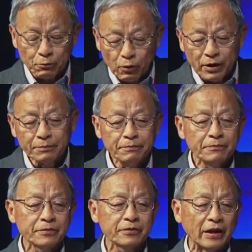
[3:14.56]

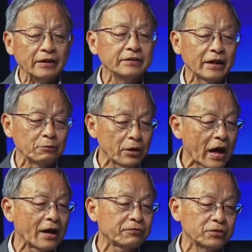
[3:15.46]
one thing that we
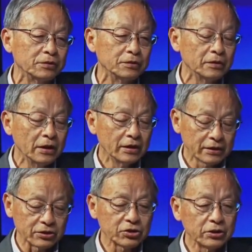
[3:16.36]
have to
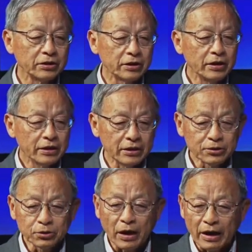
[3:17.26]
consider
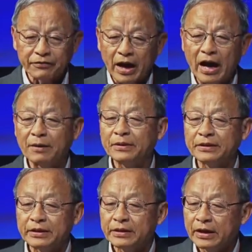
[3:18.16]
is to have the
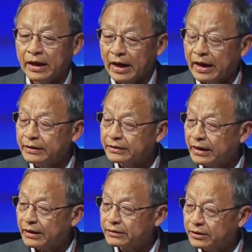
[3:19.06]
harmony and
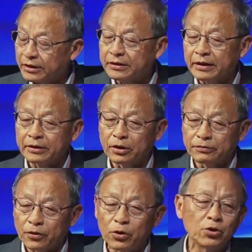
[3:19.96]
then take care
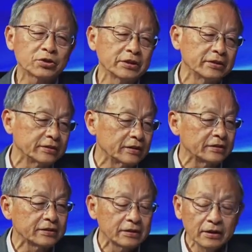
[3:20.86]
of all
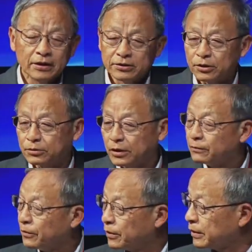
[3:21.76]
citizens. So
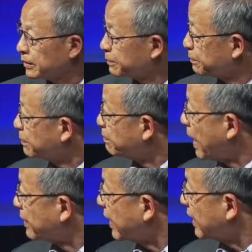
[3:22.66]
therefore,
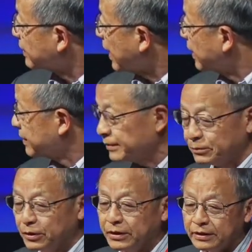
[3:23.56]
by that, I
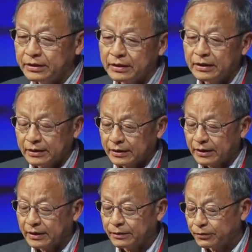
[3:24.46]
really
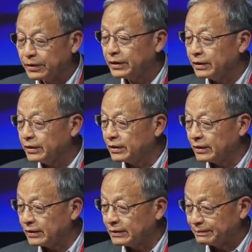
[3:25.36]
uh, very
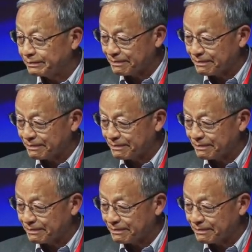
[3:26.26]
uh,